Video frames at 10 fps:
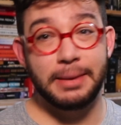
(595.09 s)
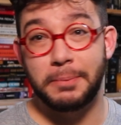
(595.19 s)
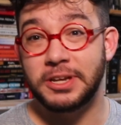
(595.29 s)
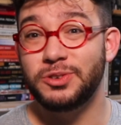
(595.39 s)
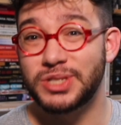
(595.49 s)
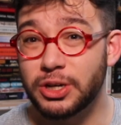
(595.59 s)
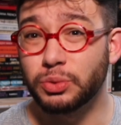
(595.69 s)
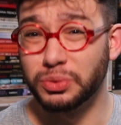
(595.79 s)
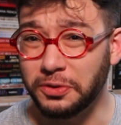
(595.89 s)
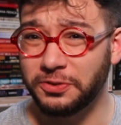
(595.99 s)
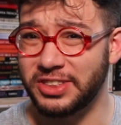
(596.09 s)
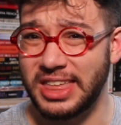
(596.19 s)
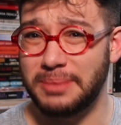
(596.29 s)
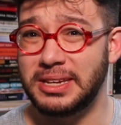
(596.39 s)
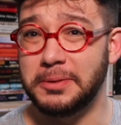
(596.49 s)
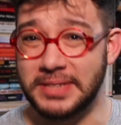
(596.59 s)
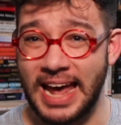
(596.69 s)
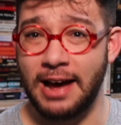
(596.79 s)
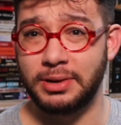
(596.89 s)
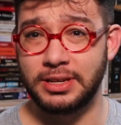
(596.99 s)
but you still root for them deep
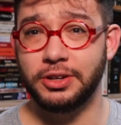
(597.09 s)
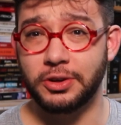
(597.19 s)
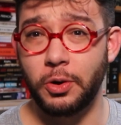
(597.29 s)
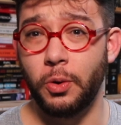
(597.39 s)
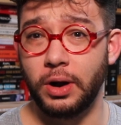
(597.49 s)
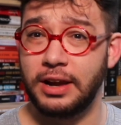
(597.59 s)
down in your core.